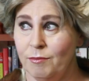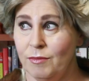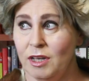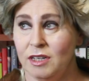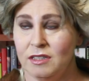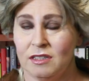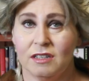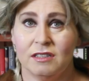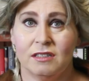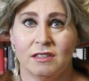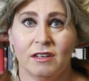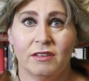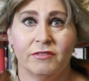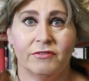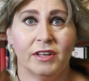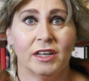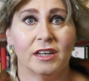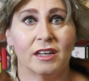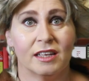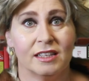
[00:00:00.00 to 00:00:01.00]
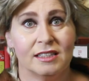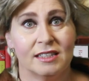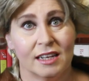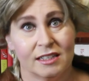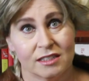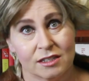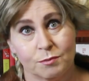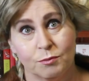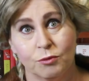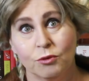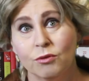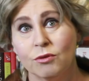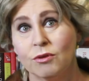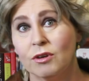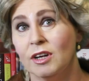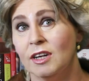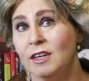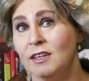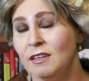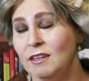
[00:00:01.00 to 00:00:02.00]
It is a very dense
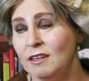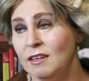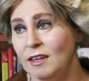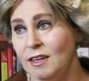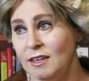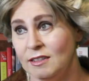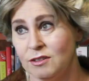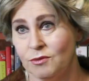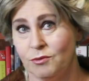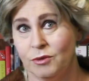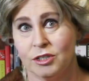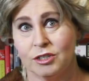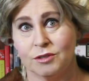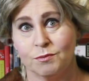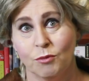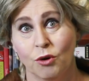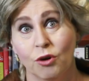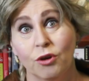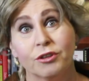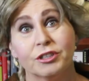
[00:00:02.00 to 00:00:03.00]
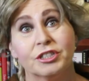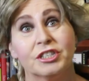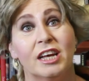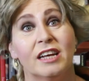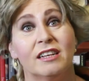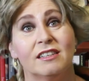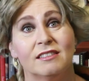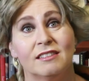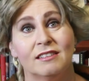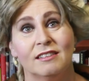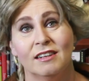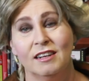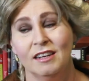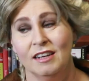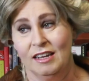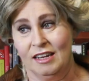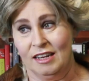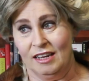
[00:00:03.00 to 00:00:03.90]
book, and it was more than